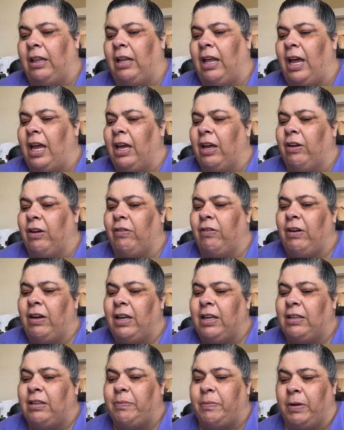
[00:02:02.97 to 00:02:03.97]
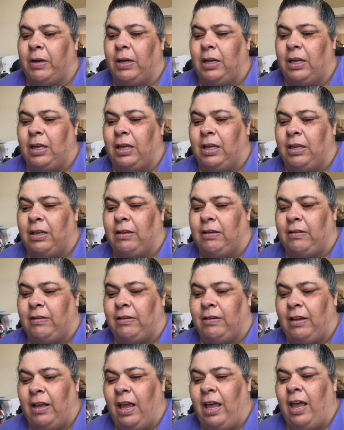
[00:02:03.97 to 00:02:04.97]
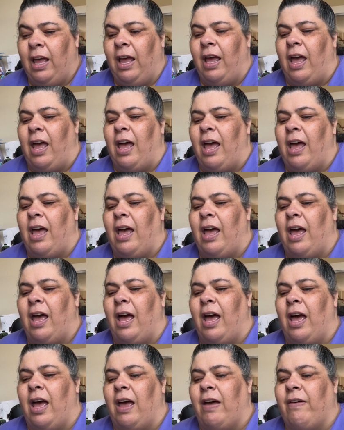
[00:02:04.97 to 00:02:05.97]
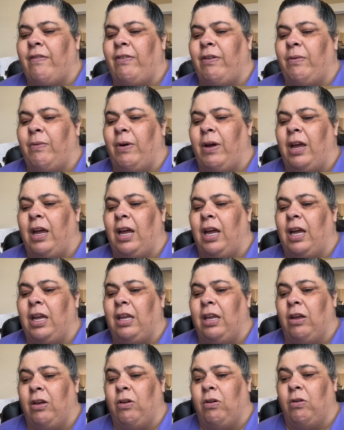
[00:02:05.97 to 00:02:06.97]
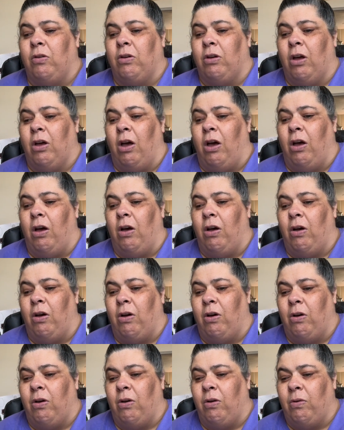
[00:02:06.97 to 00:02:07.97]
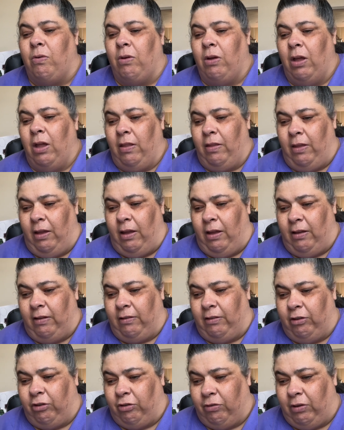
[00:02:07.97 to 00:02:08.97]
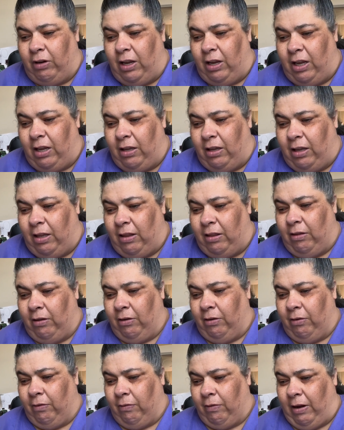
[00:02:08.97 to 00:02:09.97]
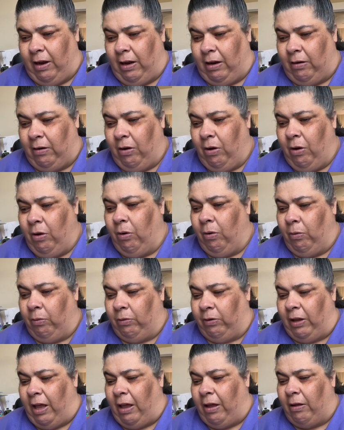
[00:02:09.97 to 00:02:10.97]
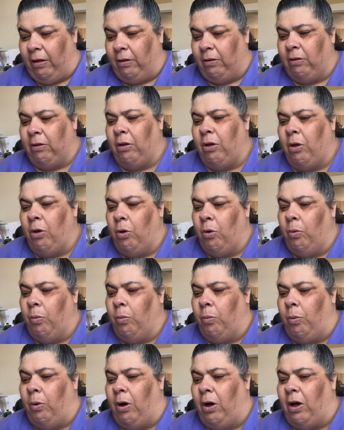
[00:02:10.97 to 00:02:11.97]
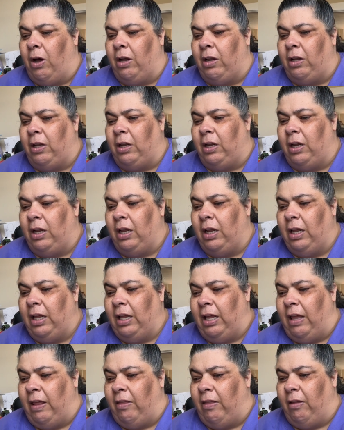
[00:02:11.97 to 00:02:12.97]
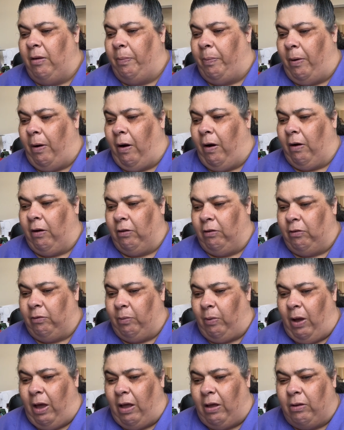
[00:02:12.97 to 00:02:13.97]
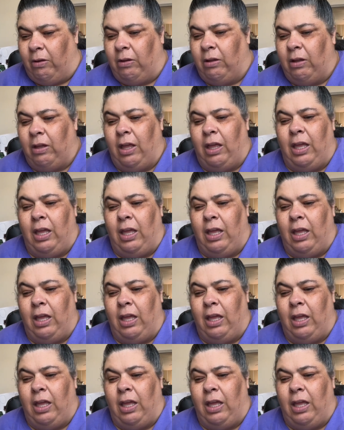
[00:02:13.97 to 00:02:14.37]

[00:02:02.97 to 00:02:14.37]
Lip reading: like Christmas. Everywhere you go, there's a tree in the Grand Hotel, one in the park as well.